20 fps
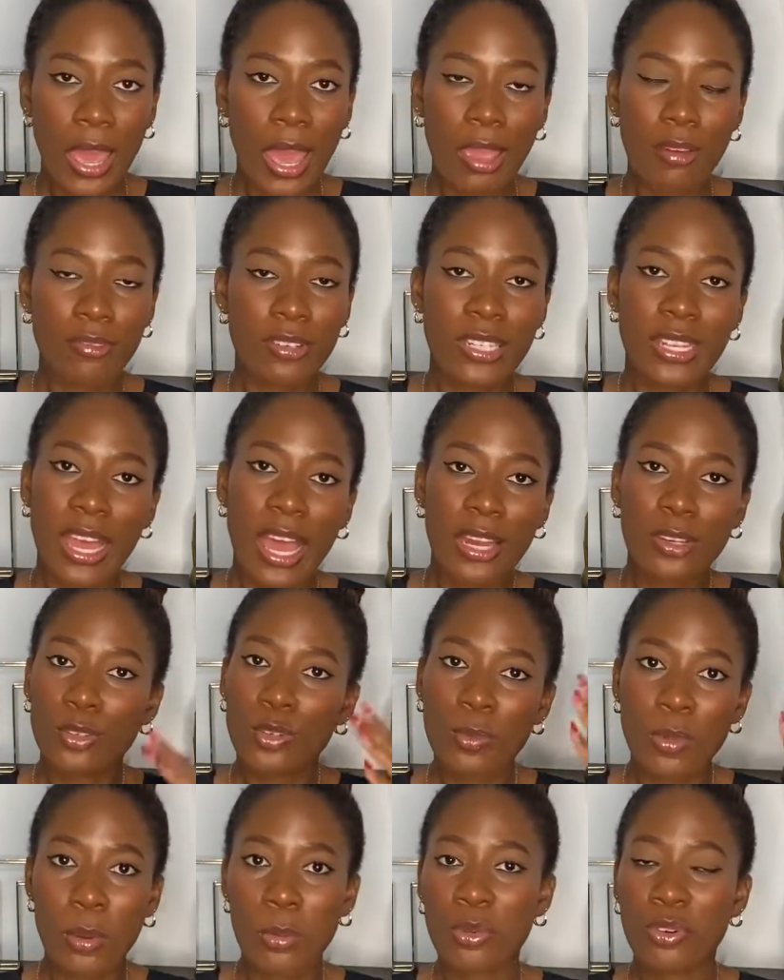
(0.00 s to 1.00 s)
I really had
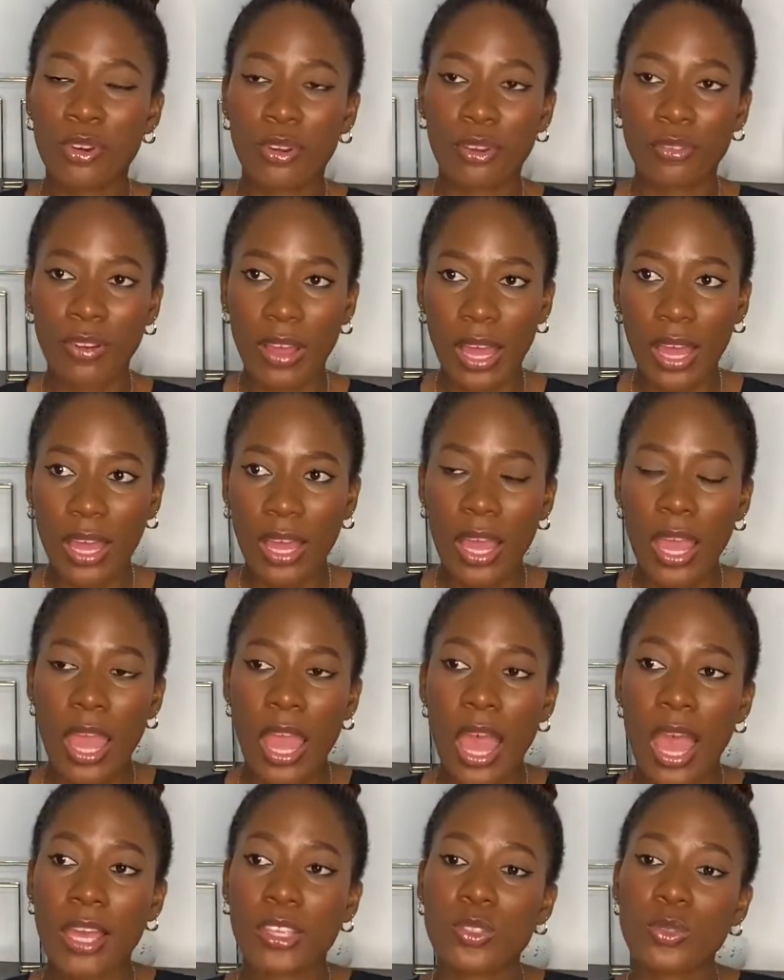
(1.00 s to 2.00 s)
no memory of her.
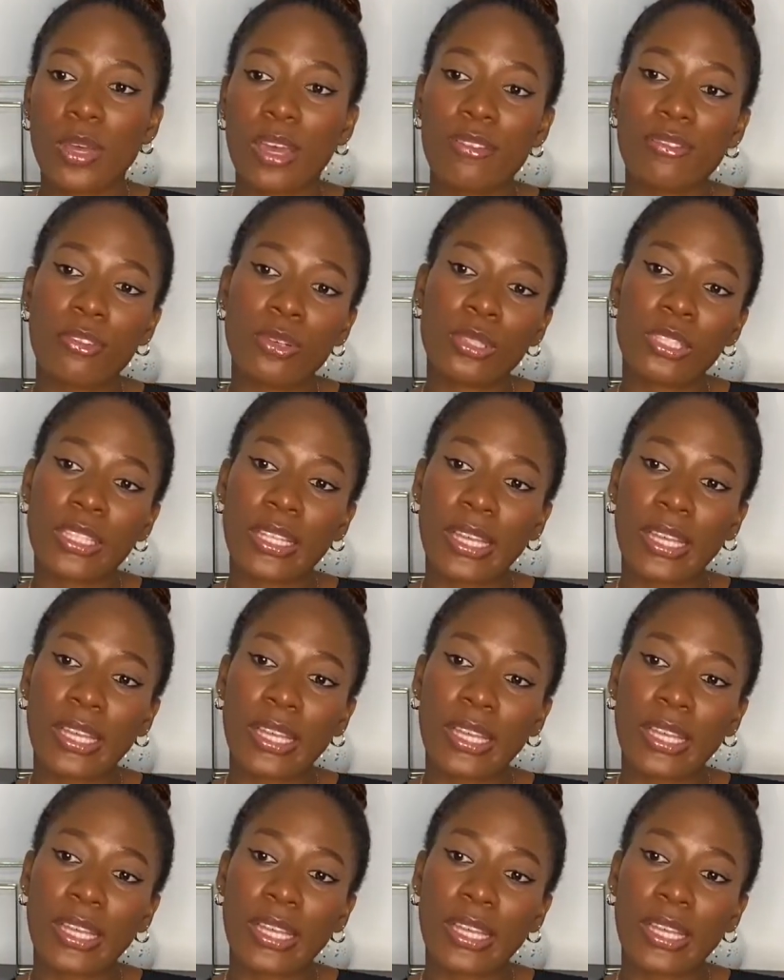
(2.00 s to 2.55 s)
And so I felt